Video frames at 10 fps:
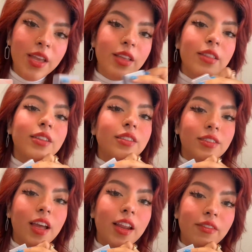This is
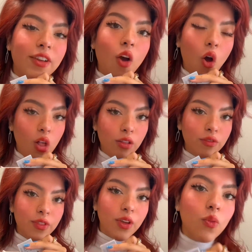not even all of
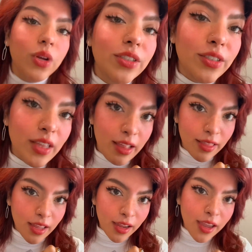the ones that
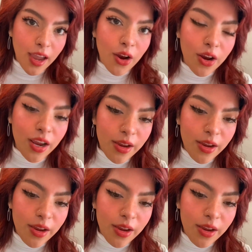they carry.